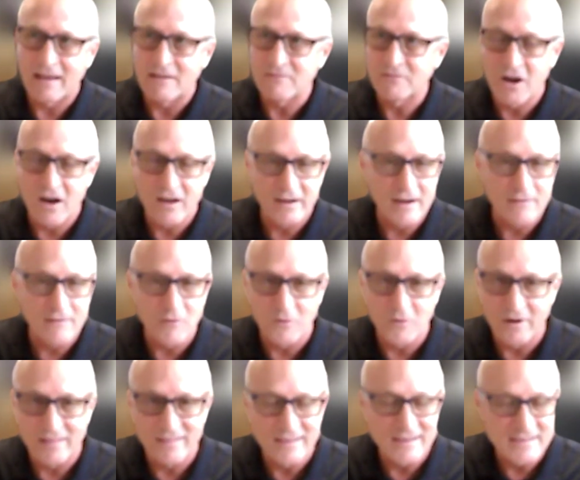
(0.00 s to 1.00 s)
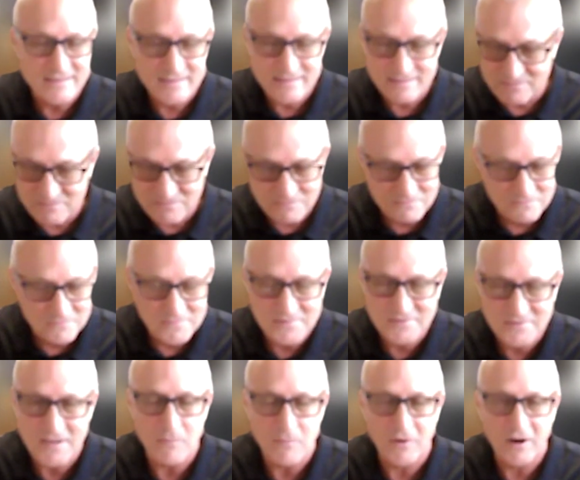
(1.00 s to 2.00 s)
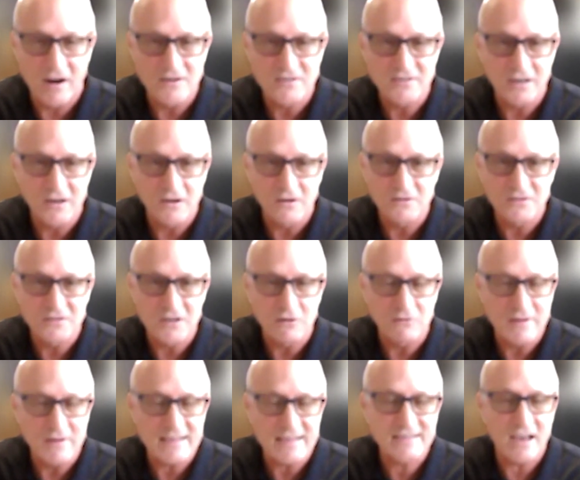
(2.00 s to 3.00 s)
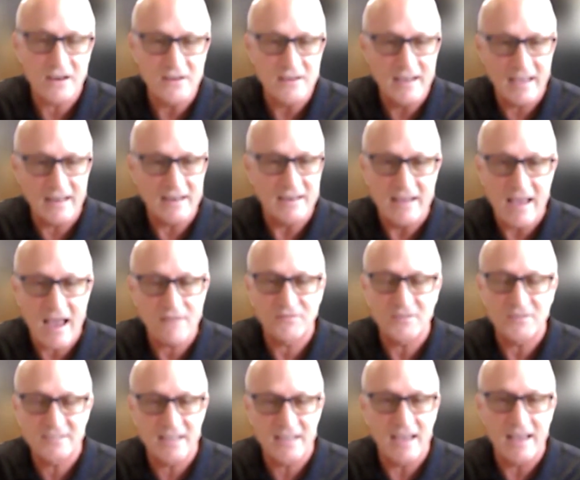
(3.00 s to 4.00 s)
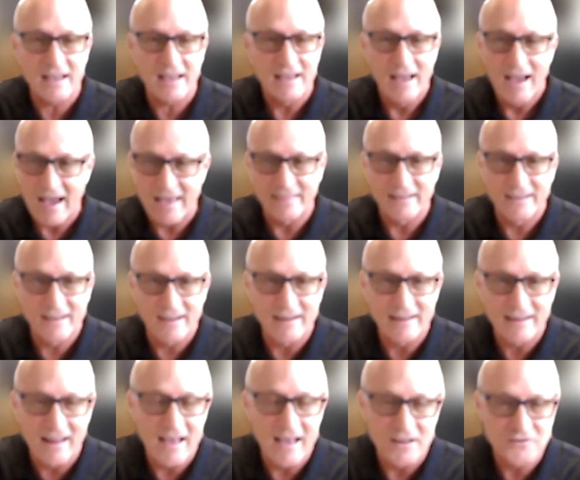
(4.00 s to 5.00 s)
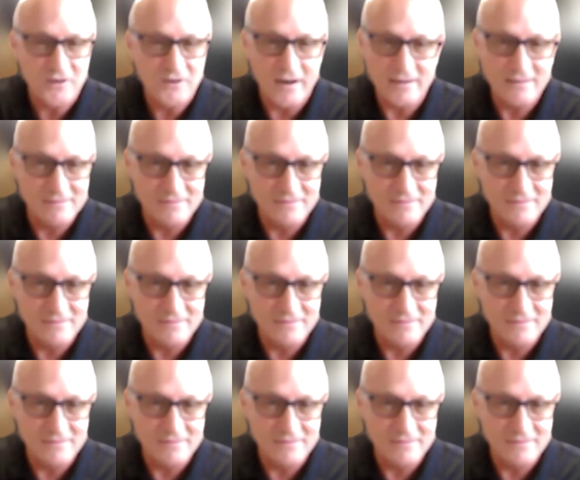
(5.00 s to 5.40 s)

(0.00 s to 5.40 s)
I've gone to every one of these seminars I go. That's how you you have to stay on the cutting edge, right?